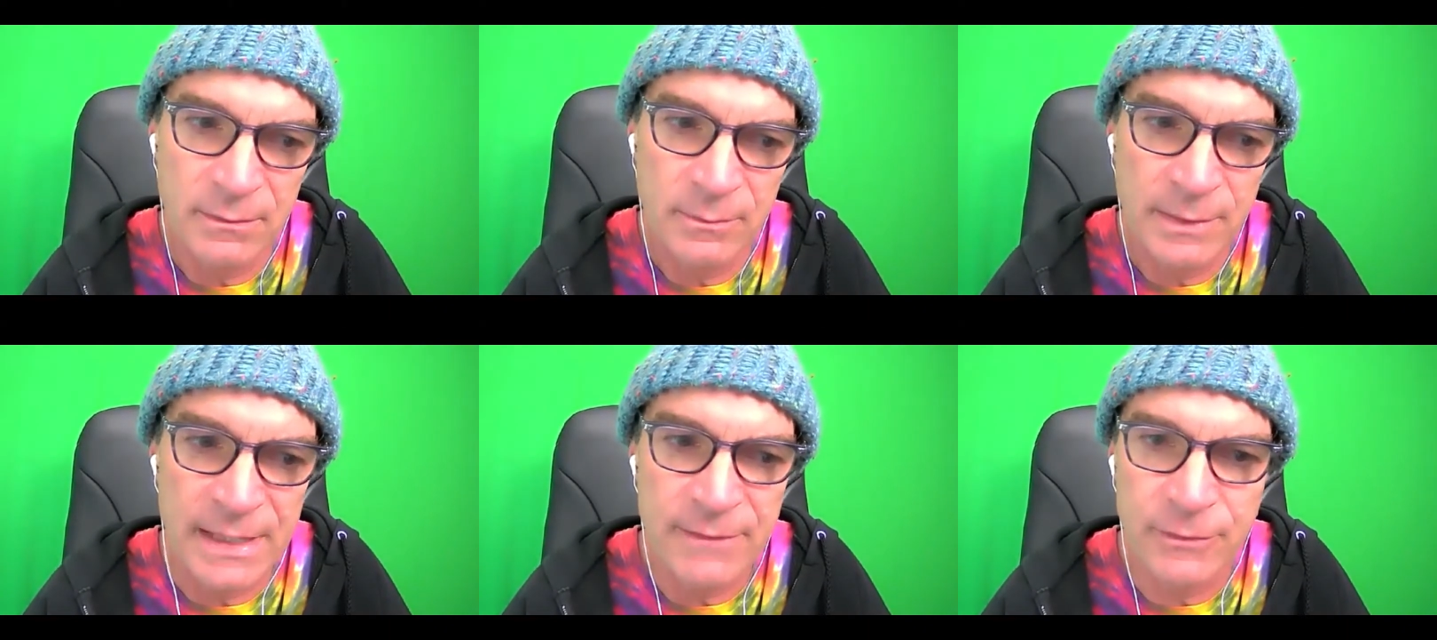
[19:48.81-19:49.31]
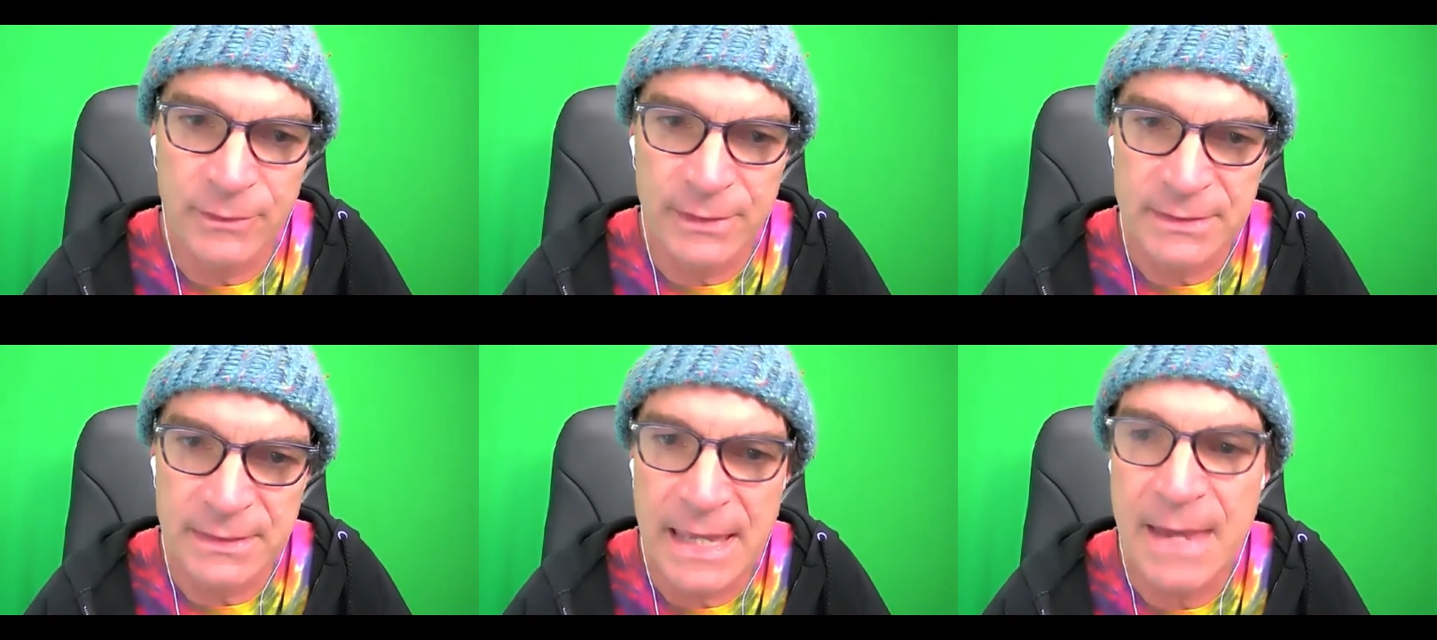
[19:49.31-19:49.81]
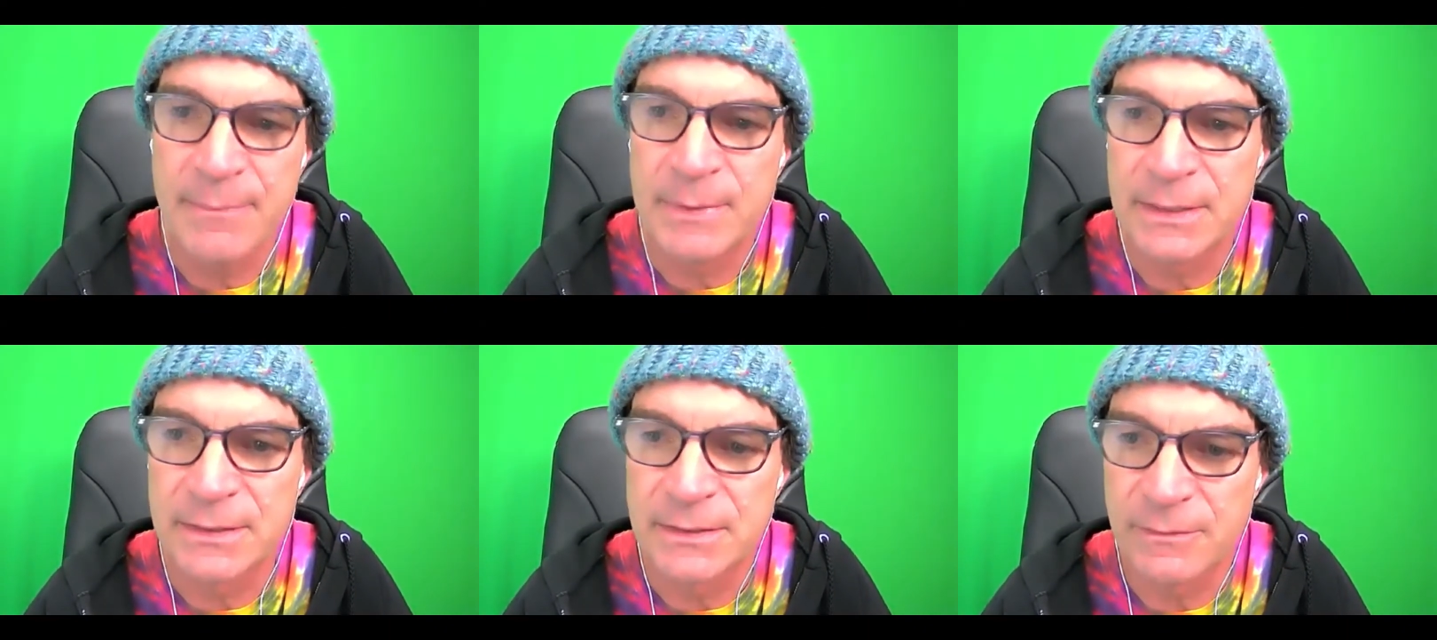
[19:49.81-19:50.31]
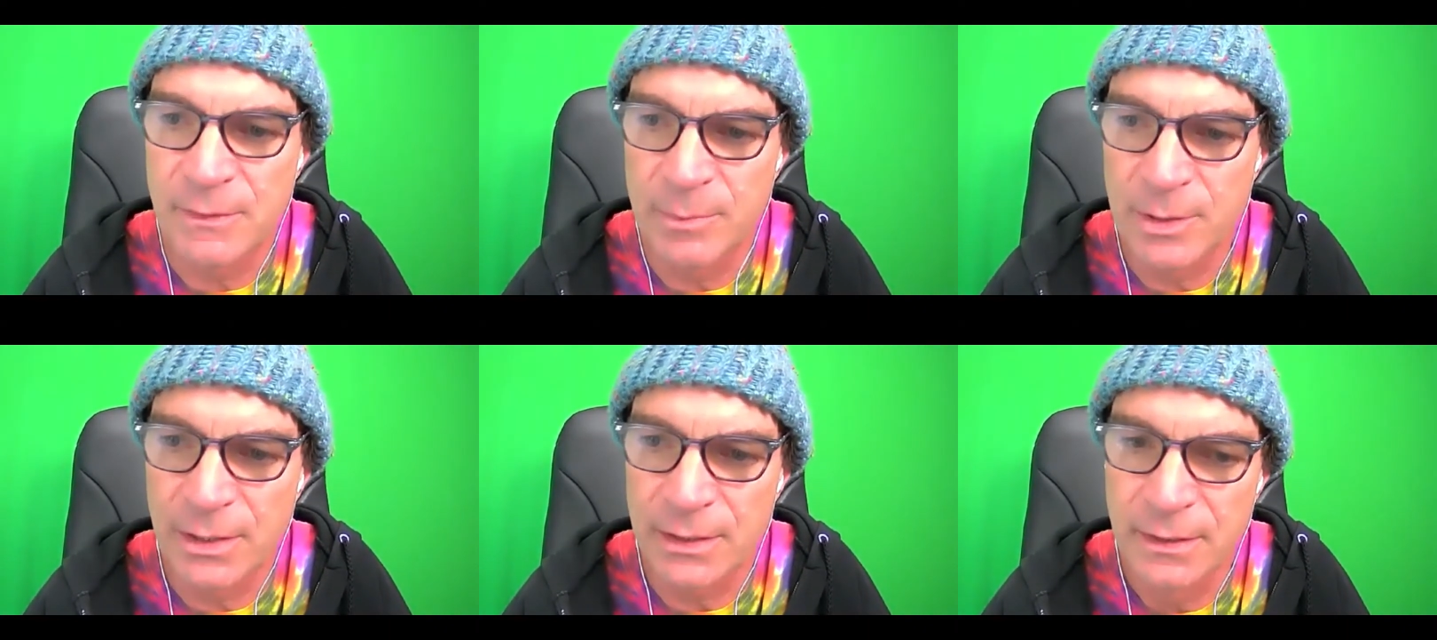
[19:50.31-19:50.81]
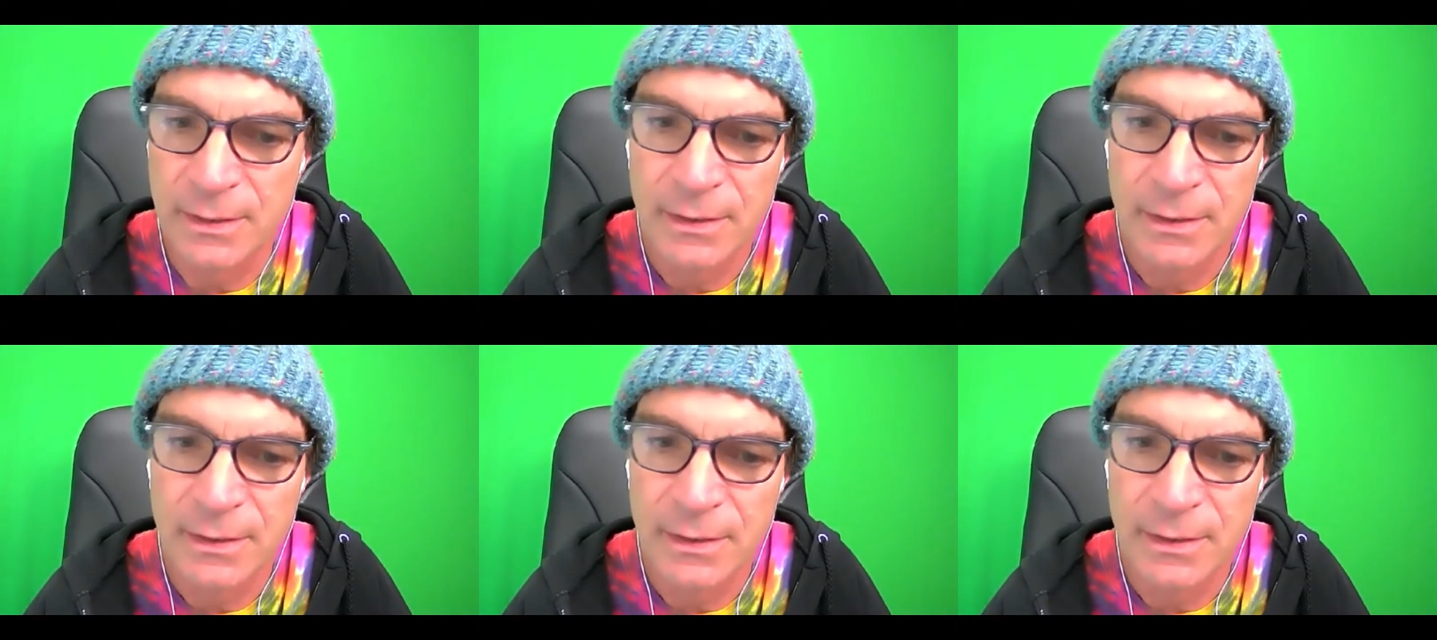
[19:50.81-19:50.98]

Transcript: playfulness and happiness of the book.